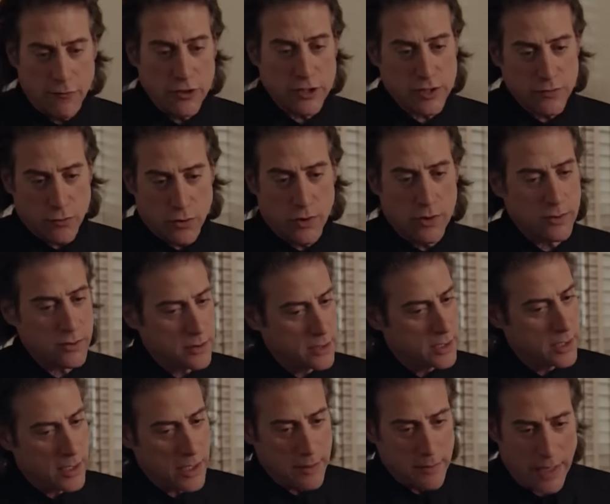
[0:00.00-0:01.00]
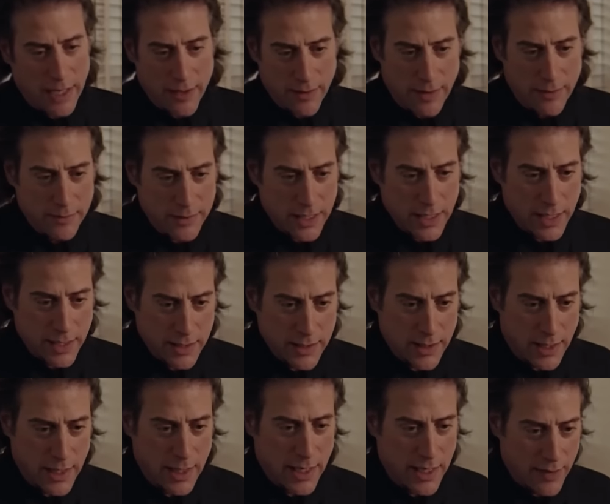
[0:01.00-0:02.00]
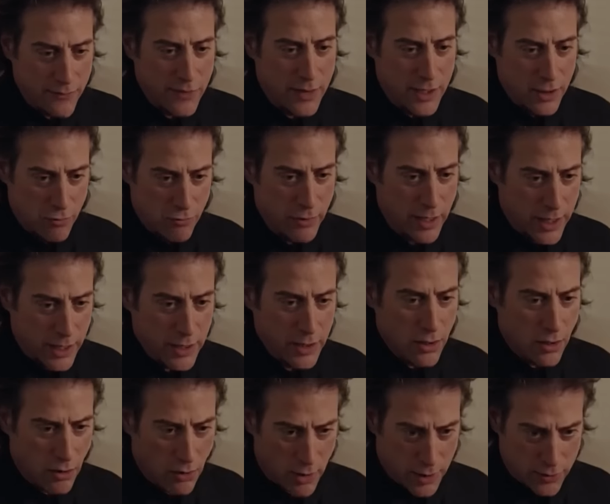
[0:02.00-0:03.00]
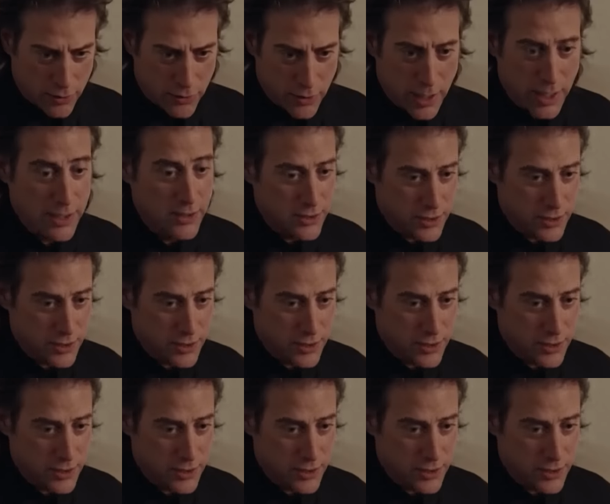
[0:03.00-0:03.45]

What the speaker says: First of all, I have that irregular heart thing,